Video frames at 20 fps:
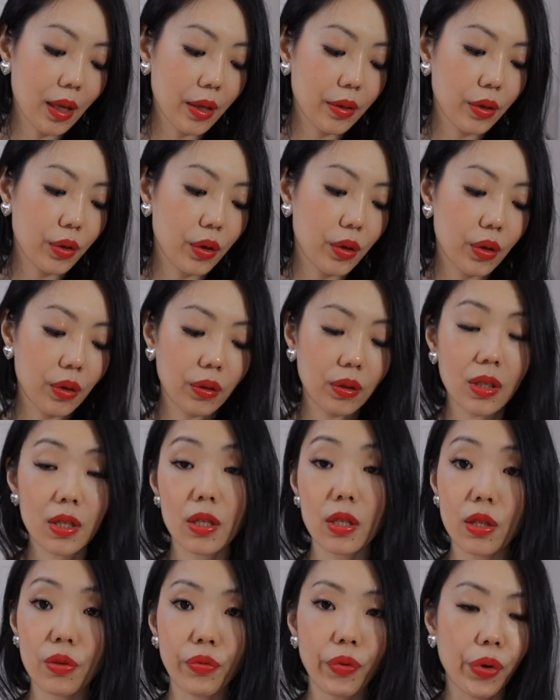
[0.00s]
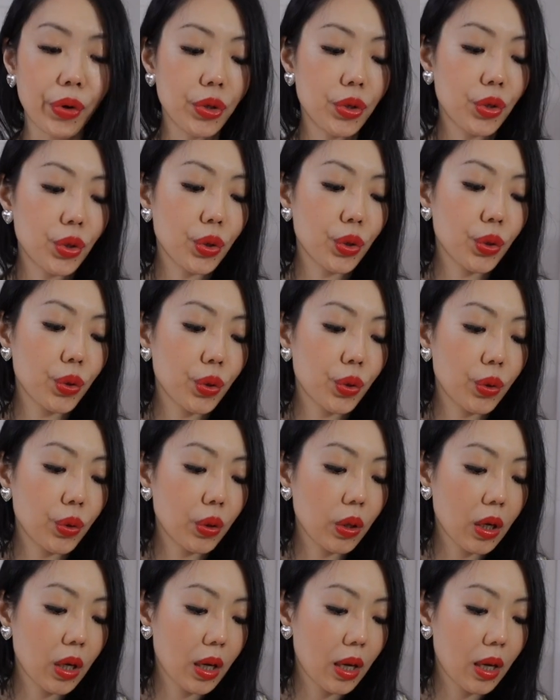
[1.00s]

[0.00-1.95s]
leather, this is for you